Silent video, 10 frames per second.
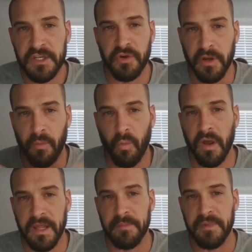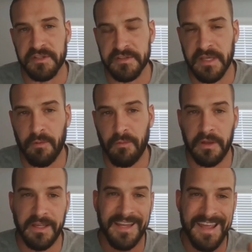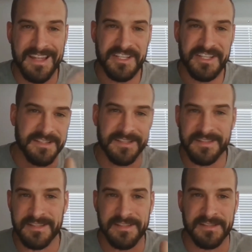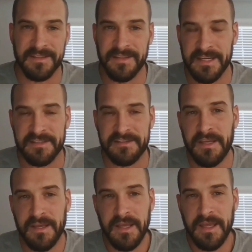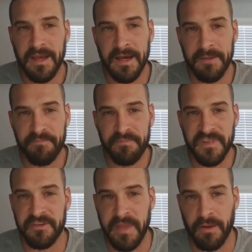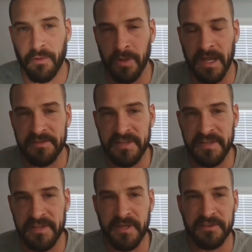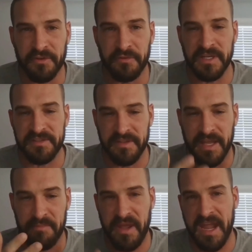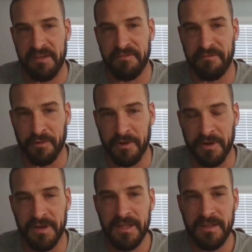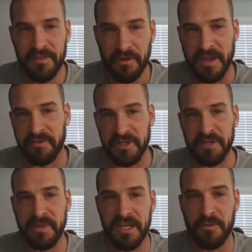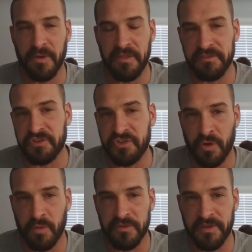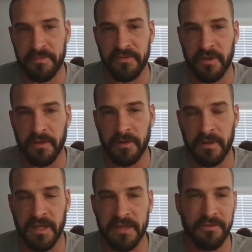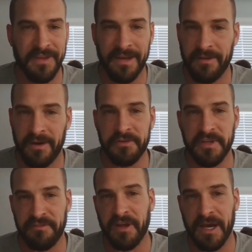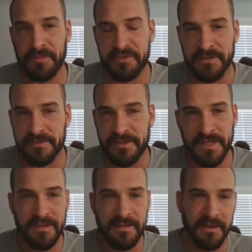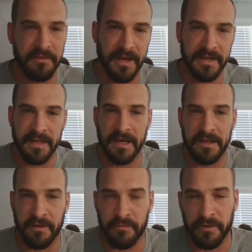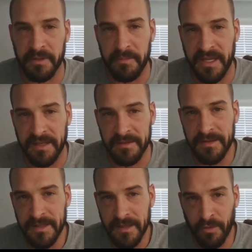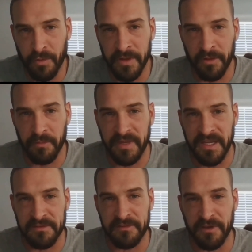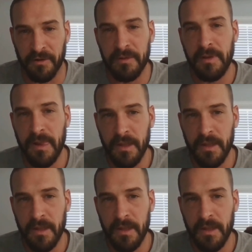showing them one image and saying, well, you can change this, and this. Doesn't make a whole lot of sense, because the reason they paid for the rendering to begin with is to show them what something's going to look like. So if you have 100 different options, the other 99 don't really mean a whole hill of beans. So